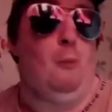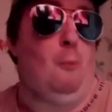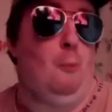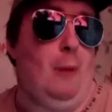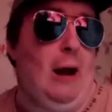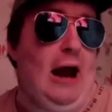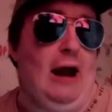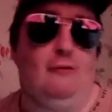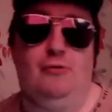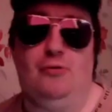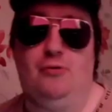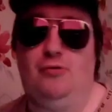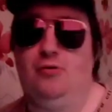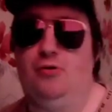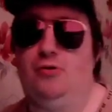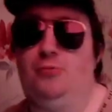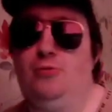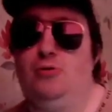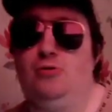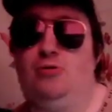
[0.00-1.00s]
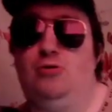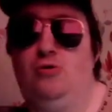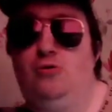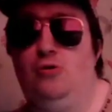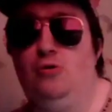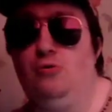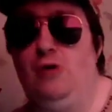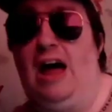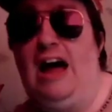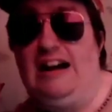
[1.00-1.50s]
parents or something. Just
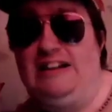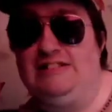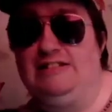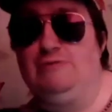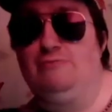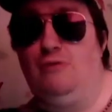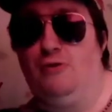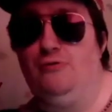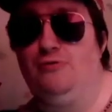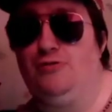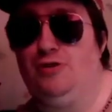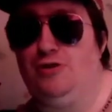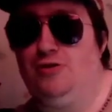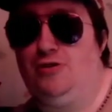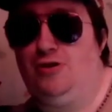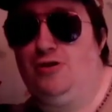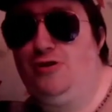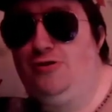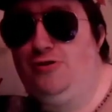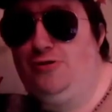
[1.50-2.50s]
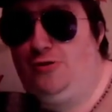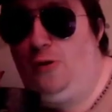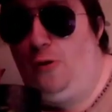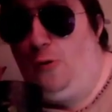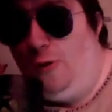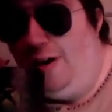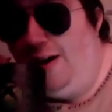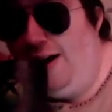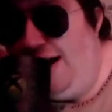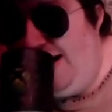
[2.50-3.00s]
do actually run to the
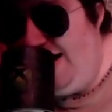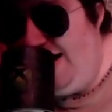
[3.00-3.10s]
school.